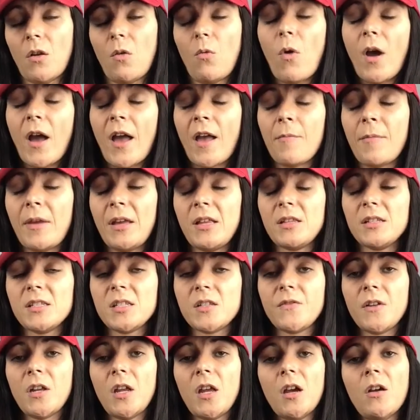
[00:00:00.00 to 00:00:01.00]
why I made
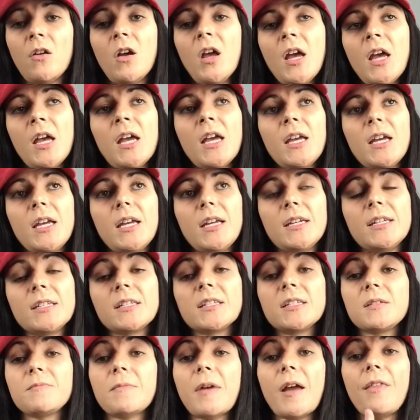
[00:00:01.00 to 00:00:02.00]
this video
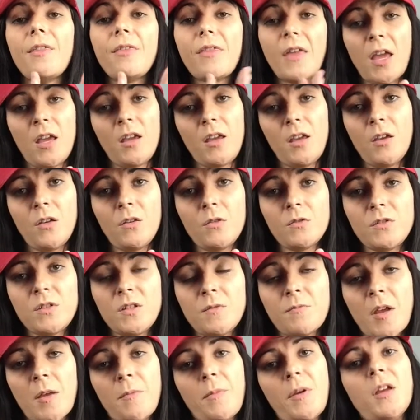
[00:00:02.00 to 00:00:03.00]
is my thank you
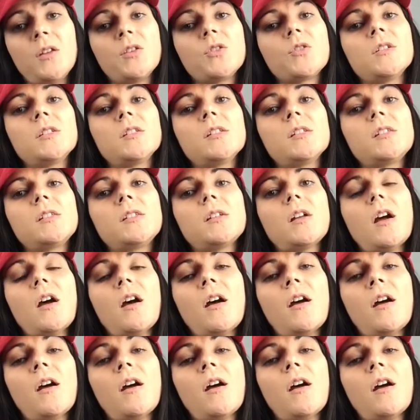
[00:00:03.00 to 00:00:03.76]
to my patrons.